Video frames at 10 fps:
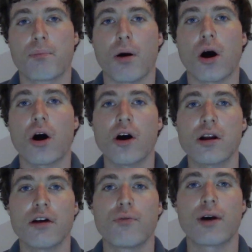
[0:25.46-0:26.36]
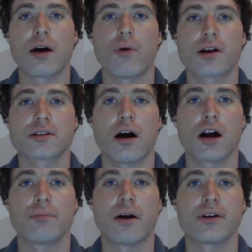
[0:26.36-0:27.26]
Part of what I want to
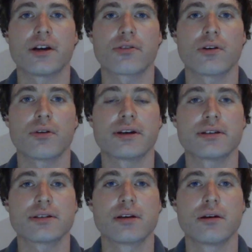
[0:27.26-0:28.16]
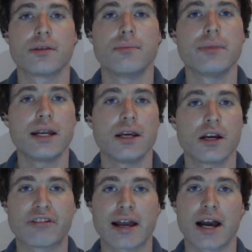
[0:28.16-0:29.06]
talk about here, though, is the
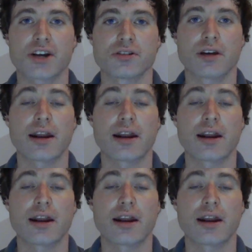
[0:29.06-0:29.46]
media reaction.